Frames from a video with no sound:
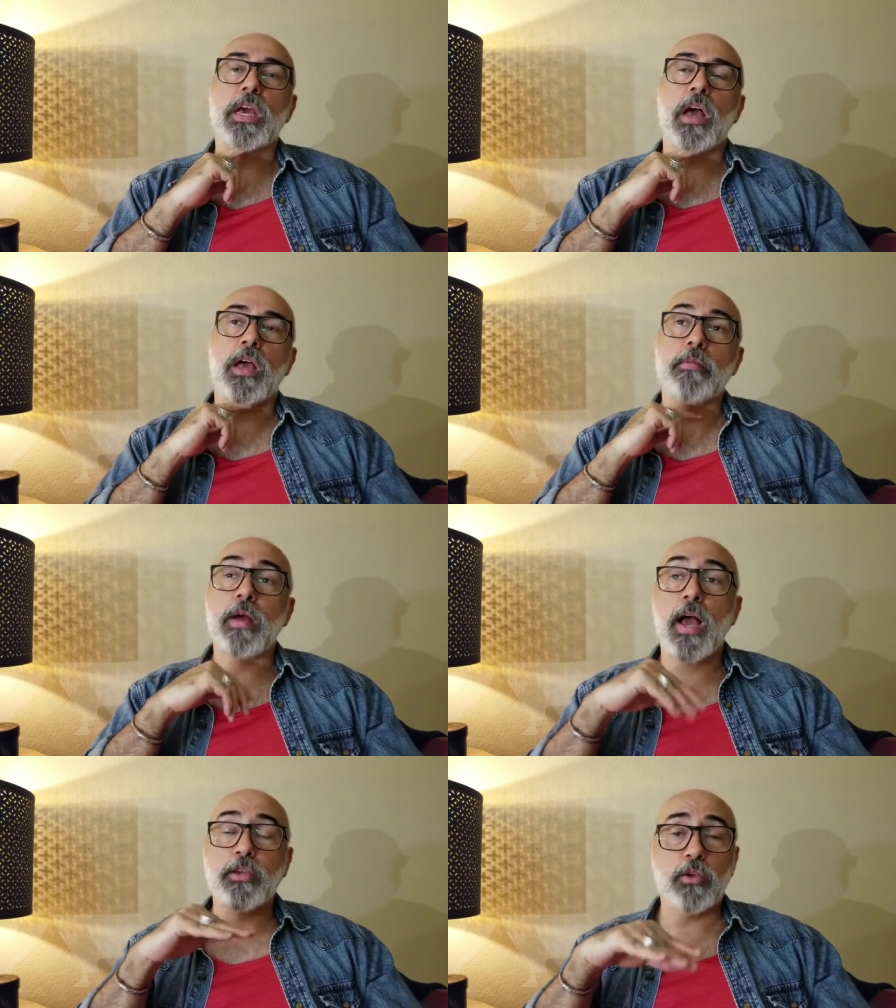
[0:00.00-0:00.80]

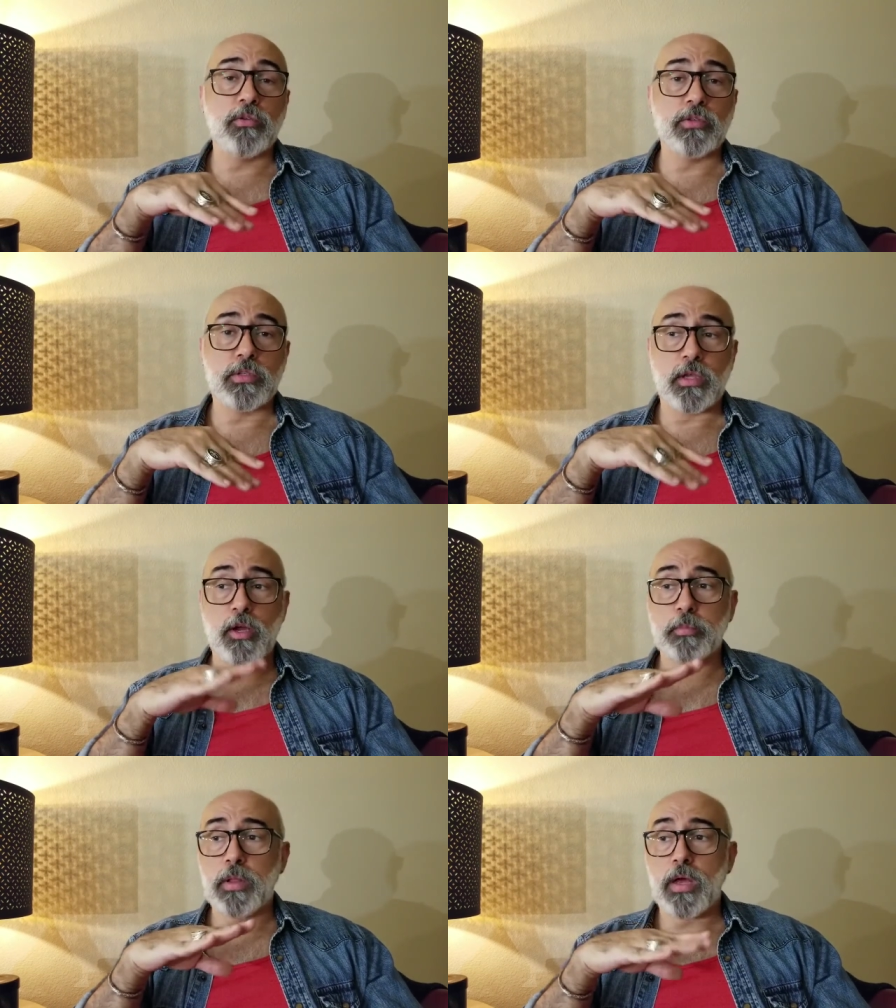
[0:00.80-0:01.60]
I use
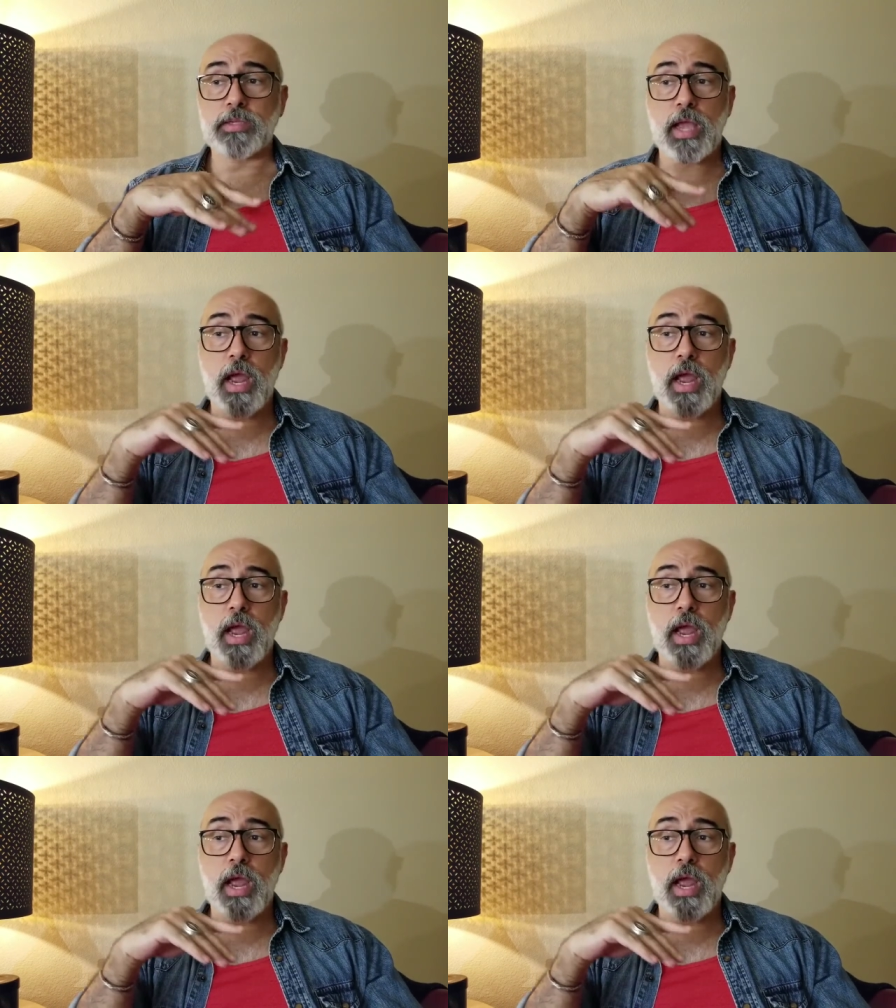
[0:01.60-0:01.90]
earplugs